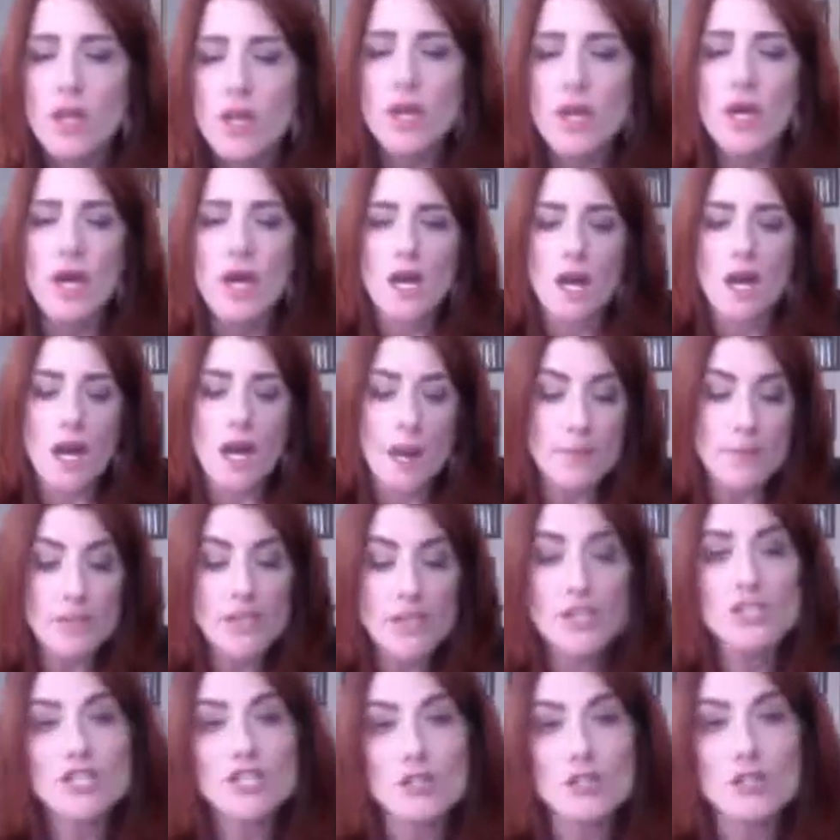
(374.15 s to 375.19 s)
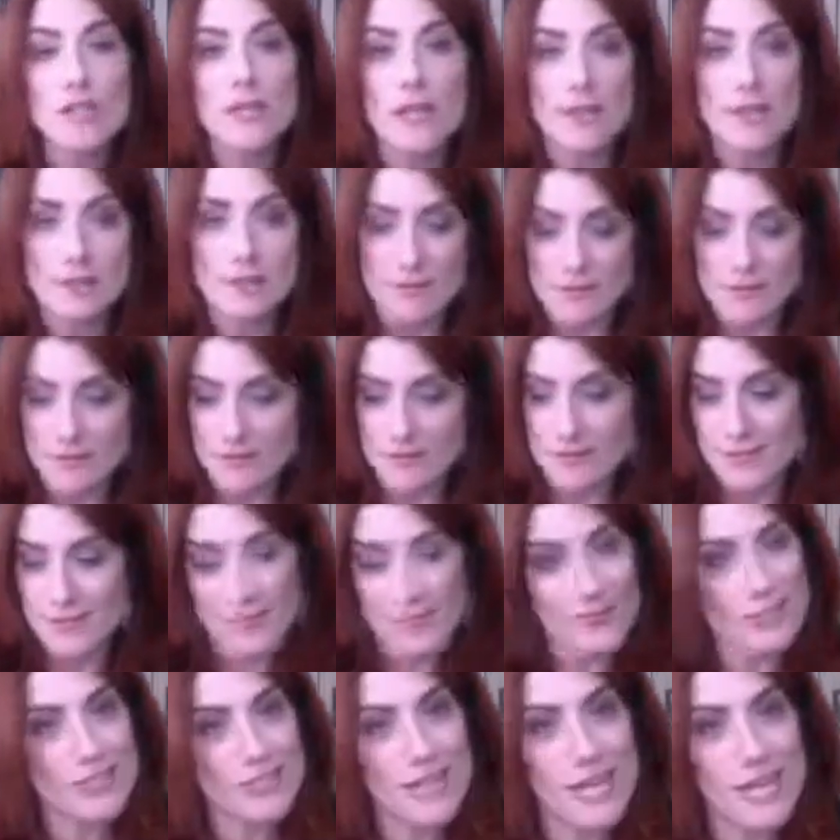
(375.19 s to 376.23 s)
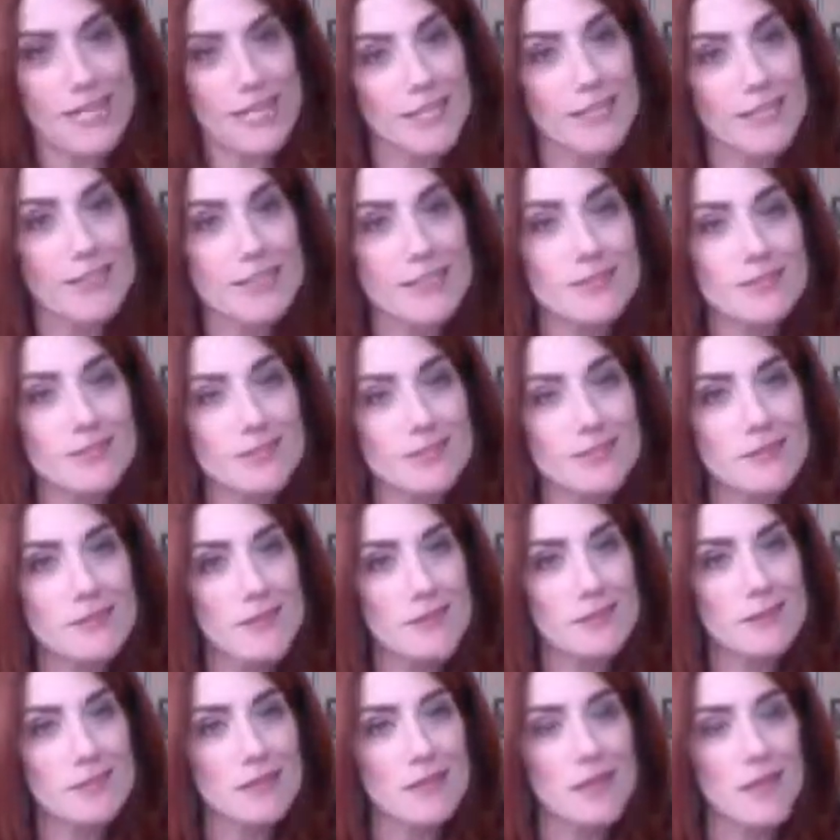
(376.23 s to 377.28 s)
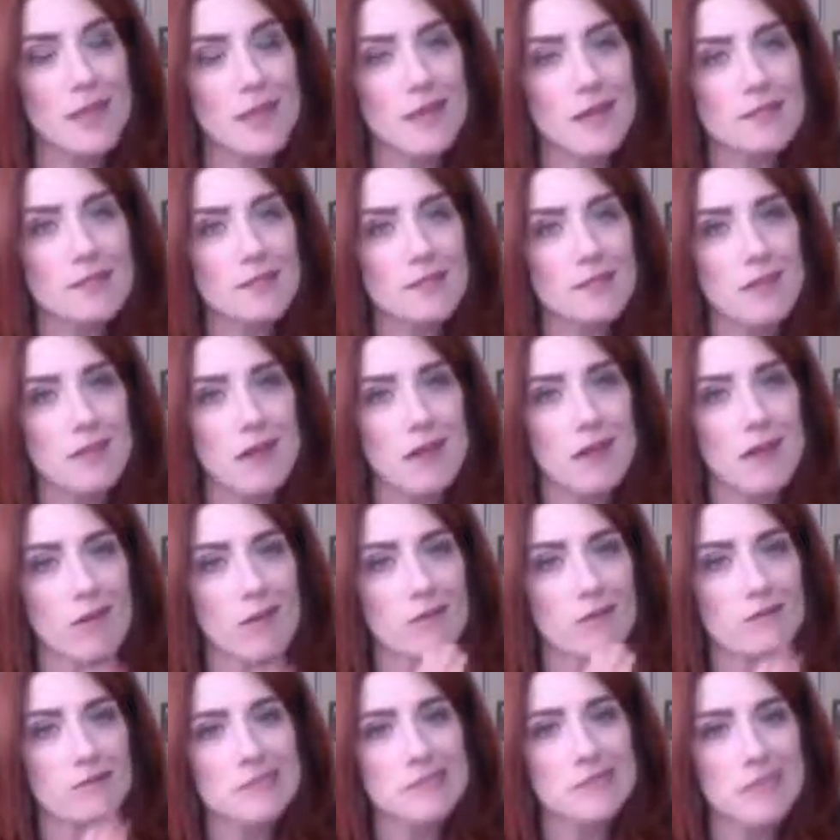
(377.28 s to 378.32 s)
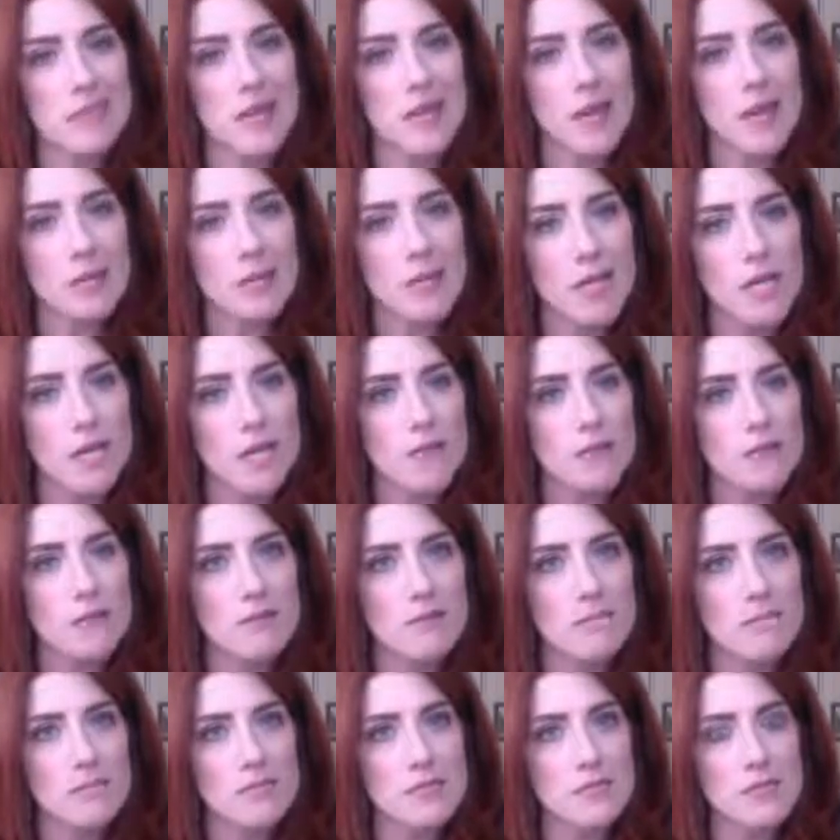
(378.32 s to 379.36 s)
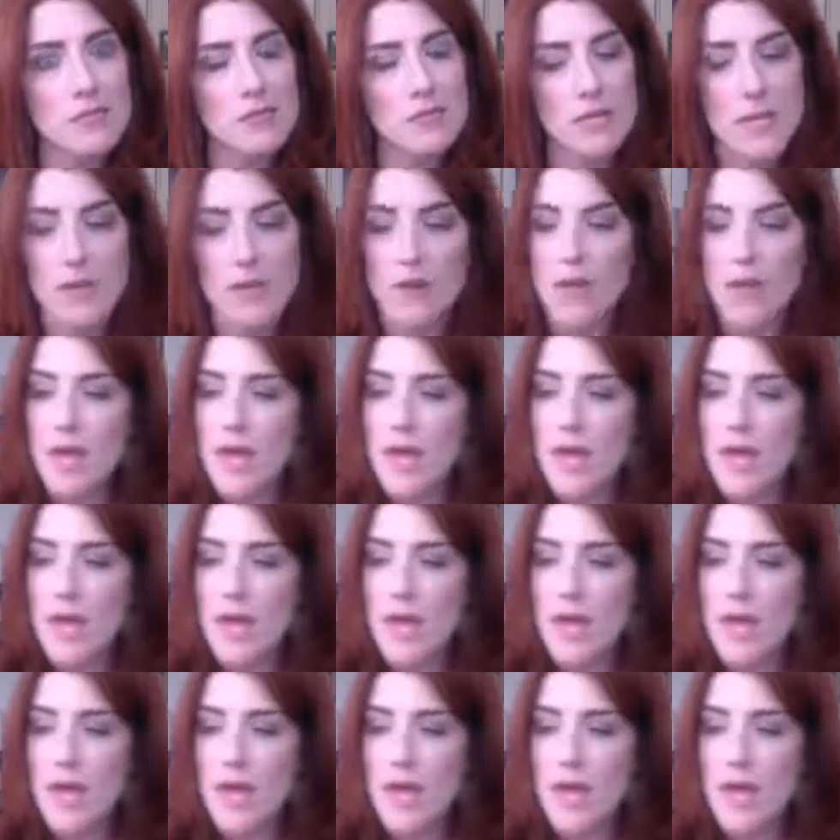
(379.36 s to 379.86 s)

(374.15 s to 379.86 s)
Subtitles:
I'm not going to do that for 10 years down the line, so I'm good. I don't need to do that right now.